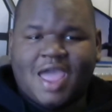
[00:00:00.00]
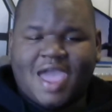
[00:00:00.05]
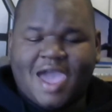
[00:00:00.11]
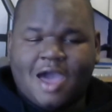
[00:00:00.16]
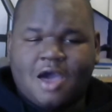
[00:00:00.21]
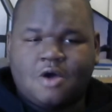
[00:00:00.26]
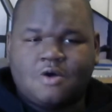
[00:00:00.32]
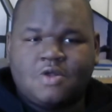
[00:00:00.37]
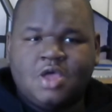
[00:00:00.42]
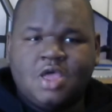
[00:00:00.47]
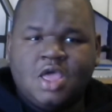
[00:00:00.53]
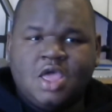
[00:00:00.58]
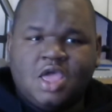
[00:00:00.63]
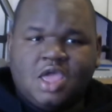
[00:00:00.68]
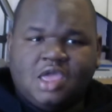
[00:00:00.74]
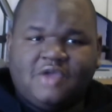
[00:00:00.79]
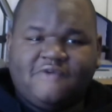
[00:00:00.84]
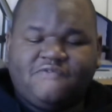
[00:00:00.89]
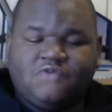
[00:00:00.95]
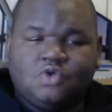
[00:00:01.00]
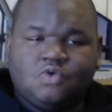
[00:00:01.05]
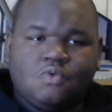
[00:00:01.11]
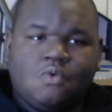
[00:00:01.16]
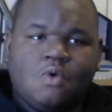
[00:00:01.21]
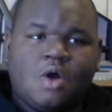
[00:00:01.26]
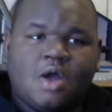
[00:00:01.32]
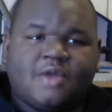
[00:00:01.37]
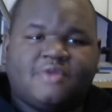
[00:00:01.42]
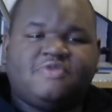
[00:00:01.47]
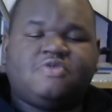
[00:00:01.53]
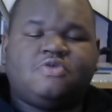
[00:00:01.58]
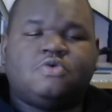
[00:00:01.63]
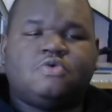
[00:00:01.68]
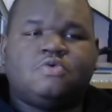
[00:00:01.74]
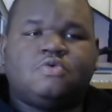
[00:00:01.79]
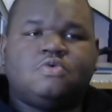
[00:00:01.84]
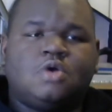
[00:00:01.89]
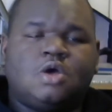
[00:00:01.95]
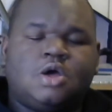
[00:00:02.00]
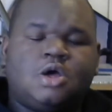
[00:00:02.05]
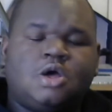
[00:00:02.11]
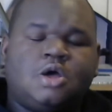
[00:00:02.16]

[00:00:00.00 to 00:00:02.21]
out if you want to.